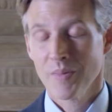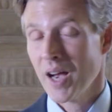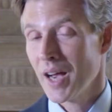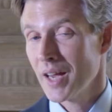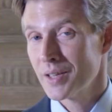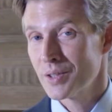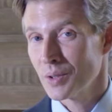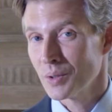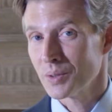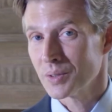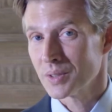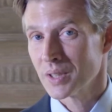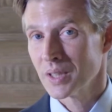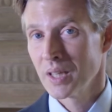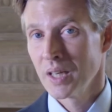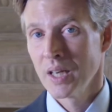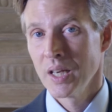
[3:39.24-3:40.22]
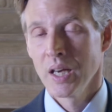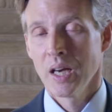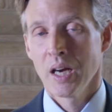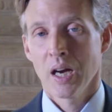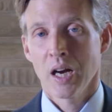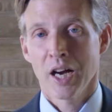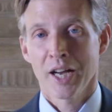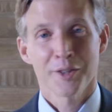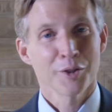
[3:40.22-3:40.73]
I don't
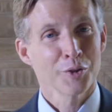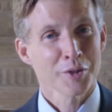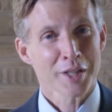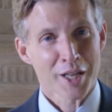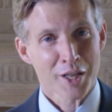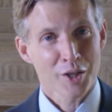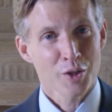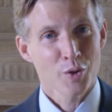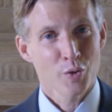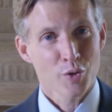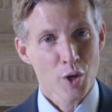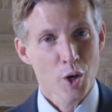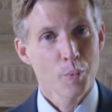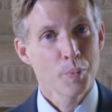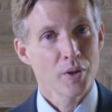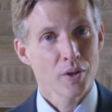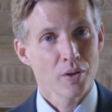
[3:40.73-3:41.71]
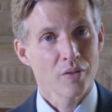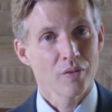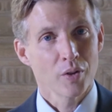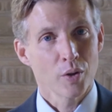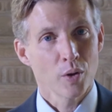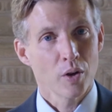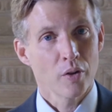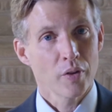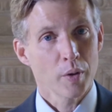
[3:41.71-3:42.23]
take the utopian
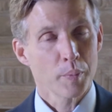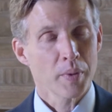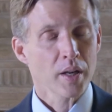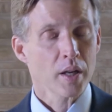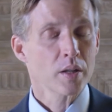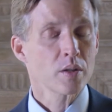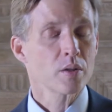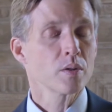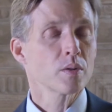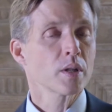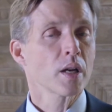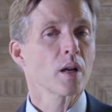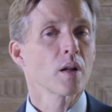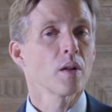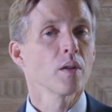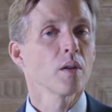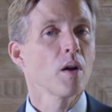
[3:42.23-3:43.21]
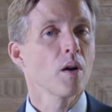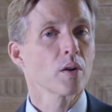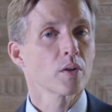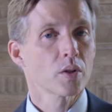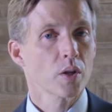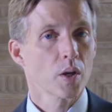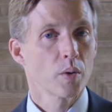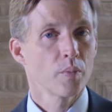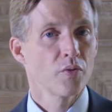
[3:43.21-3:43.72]
view of it, but I do take a
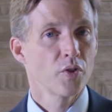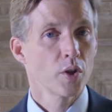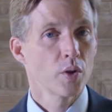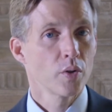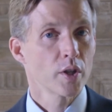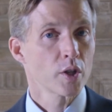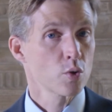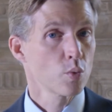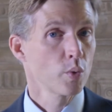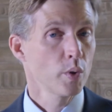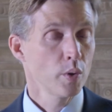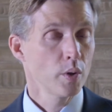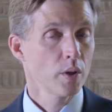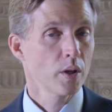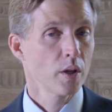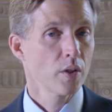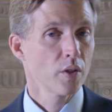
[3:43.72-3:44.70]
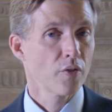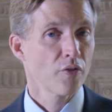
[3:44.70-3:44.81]
long-term view that's rooted in the